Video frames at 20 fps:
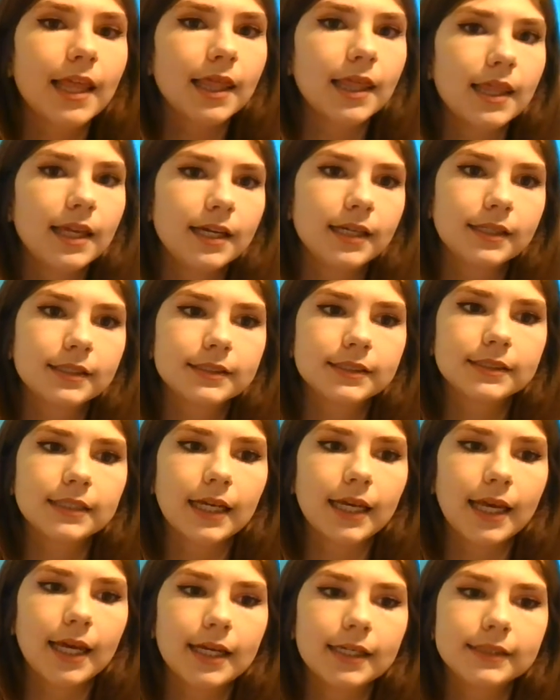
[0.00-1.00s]
Thanks,
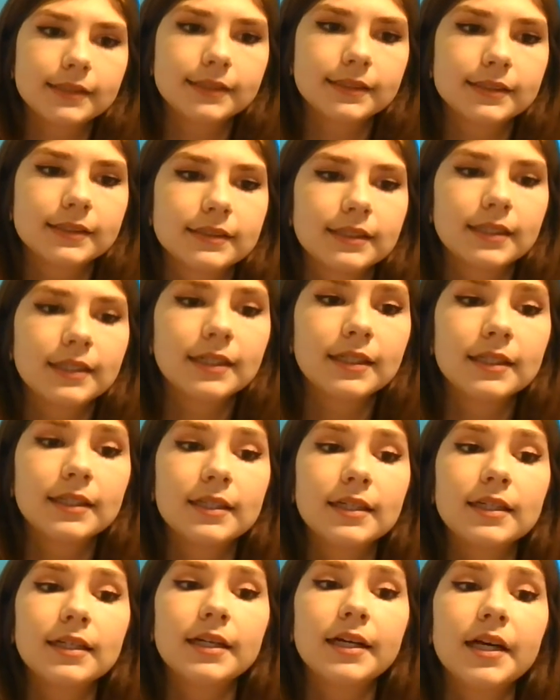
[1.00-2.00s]
I guess.
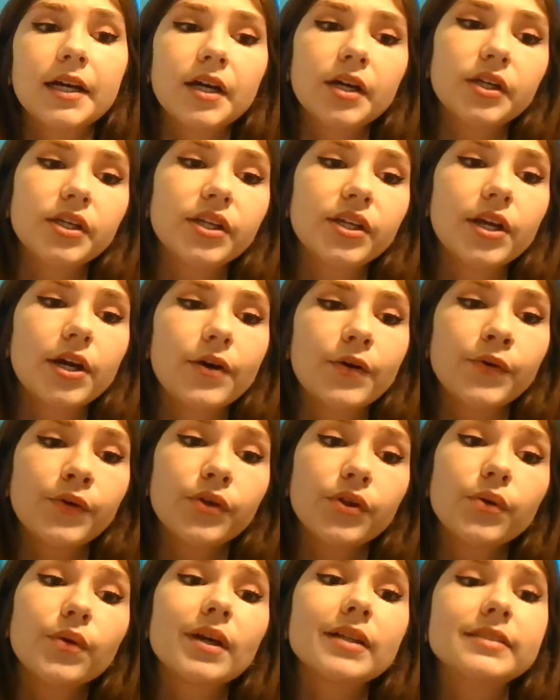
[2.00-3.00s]

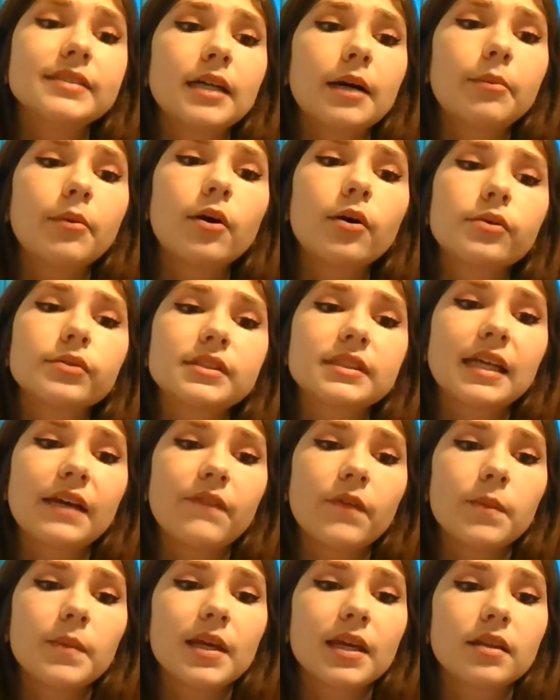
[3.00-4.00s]
You can
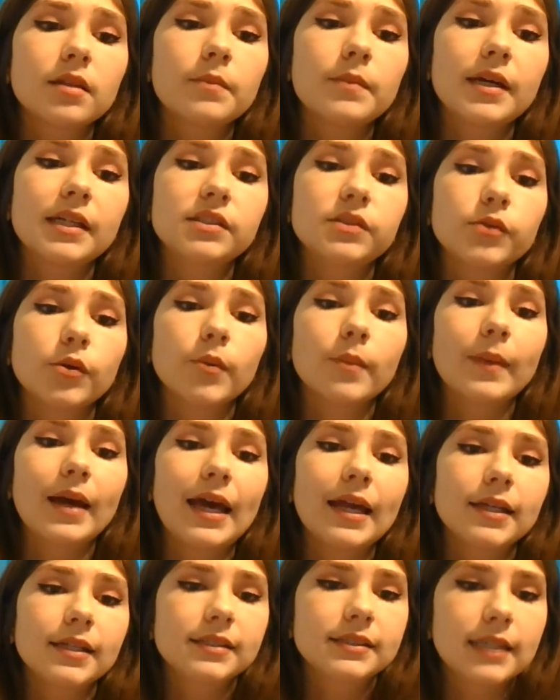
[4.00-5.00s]
007 me in the men's room
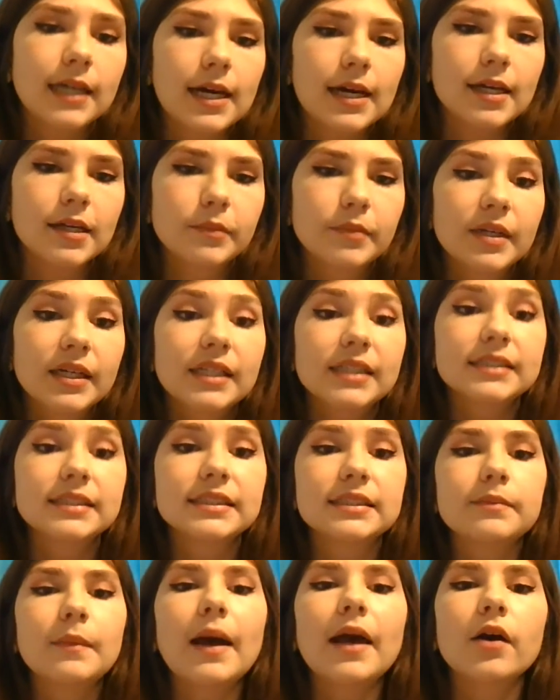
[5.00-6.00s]
anytime." His
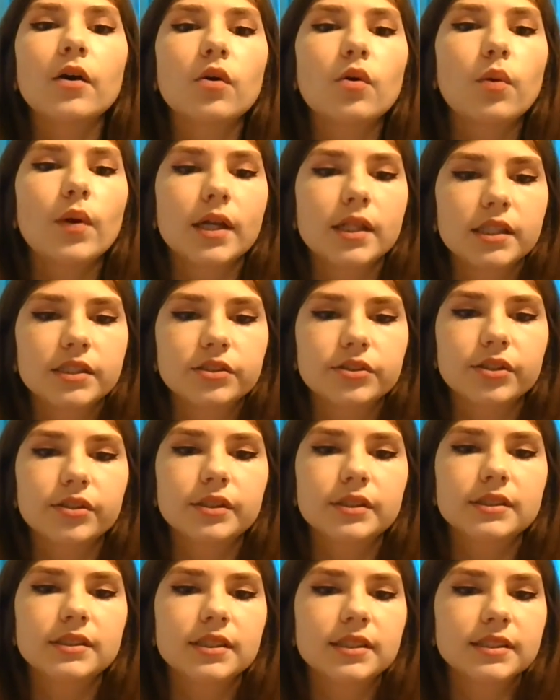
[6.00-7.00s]
smile quickly turned
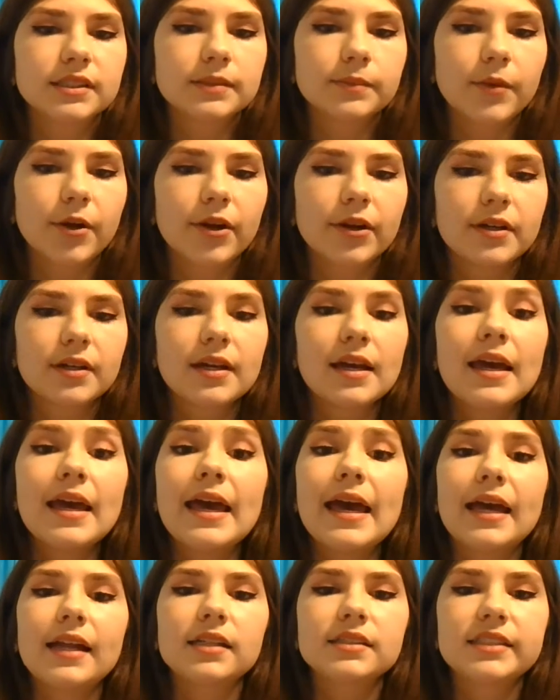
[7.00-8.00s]
into a smirk,
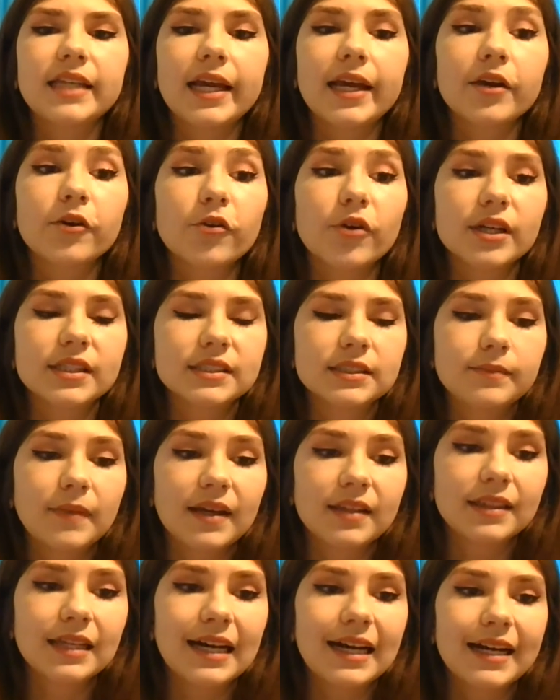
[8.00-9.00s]
and his hand grazed my
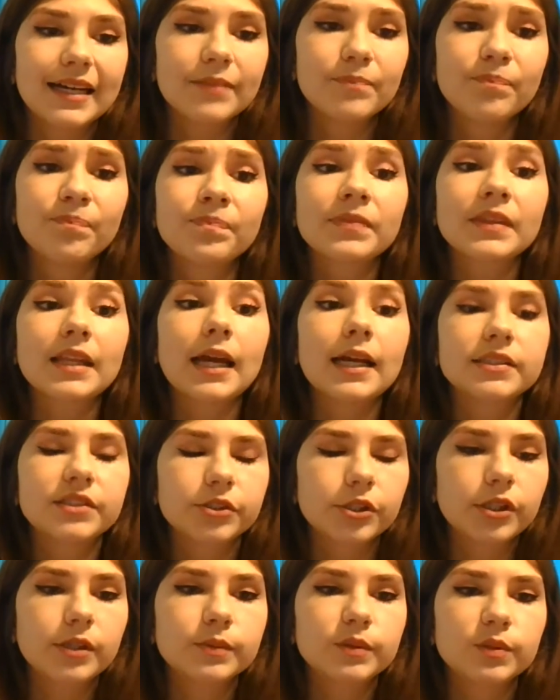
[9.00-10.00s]
thigh. I
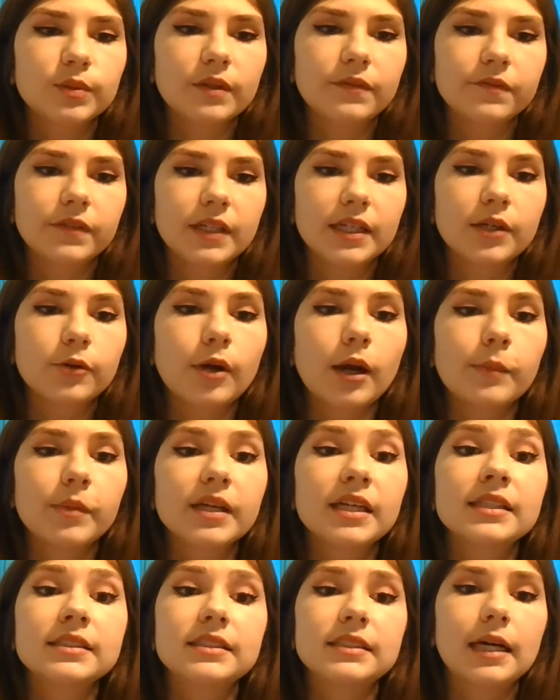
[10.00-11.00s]
stood up swiftly, grabbing
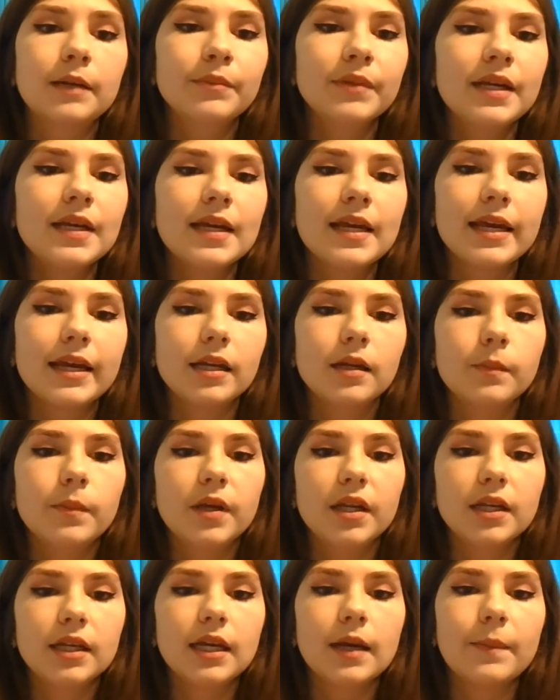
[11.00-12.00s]
his dominant hand and
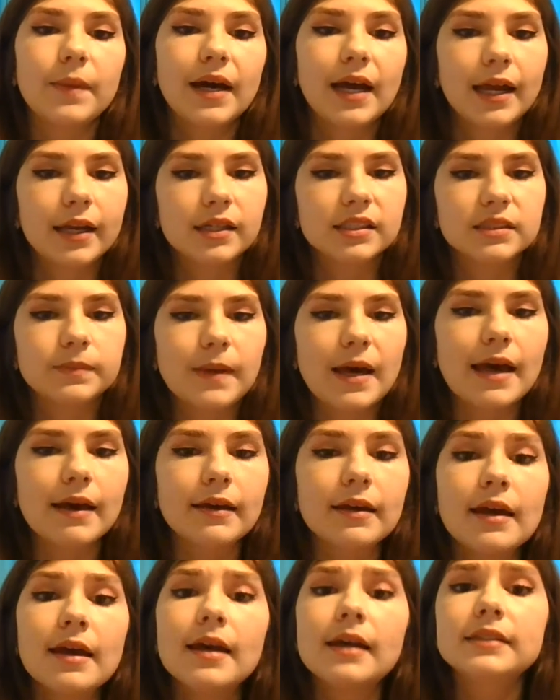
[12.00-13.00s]
pinning it behind his
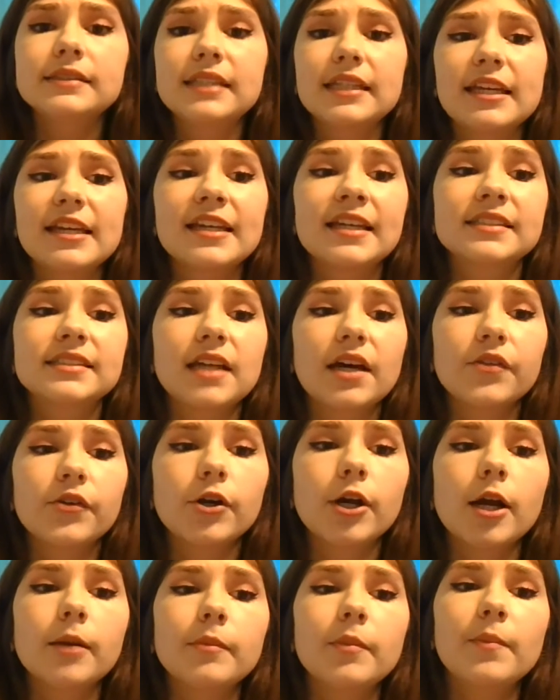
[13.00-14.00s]
back, taking his other
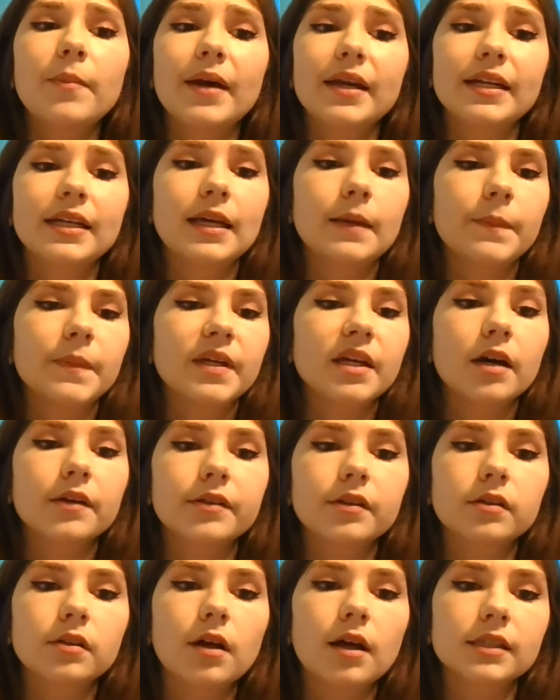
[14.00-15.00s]
arm and bending it beyond
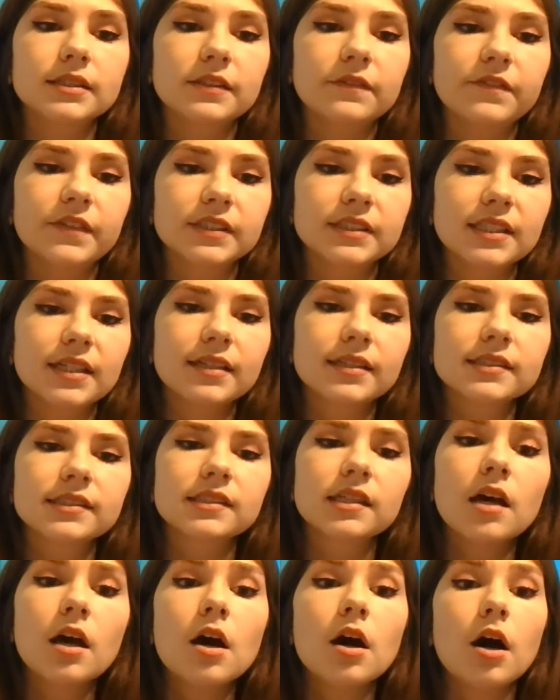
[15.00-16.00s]
the laws of physics.
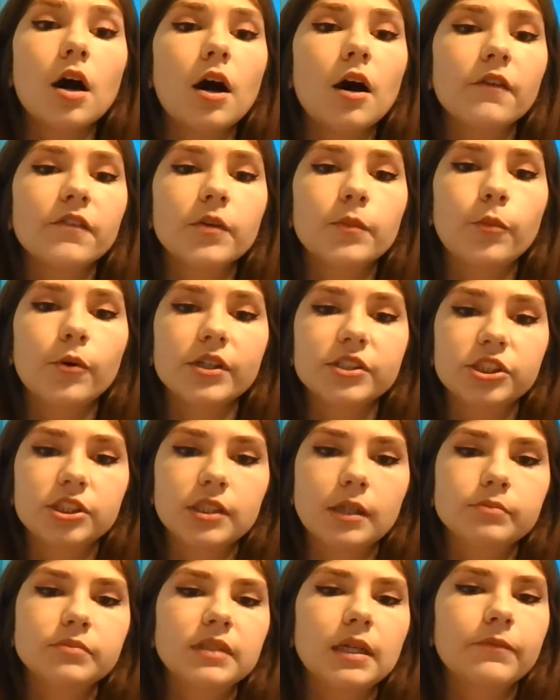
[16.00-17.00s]
All of the boys
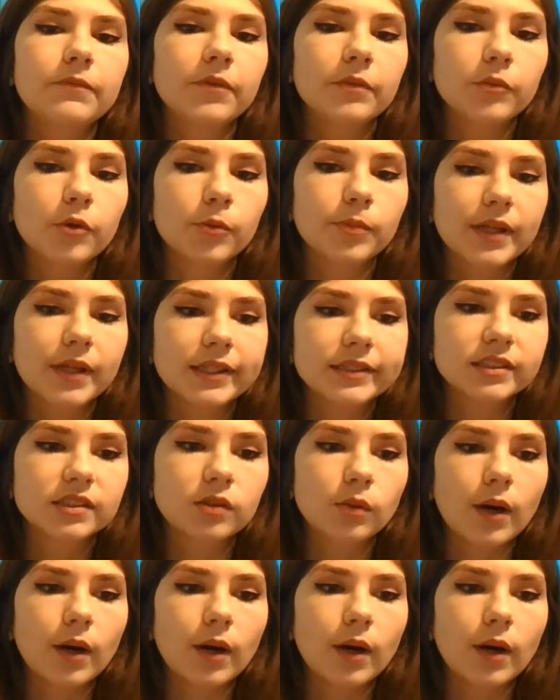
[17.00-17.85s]
jumped up from their plates to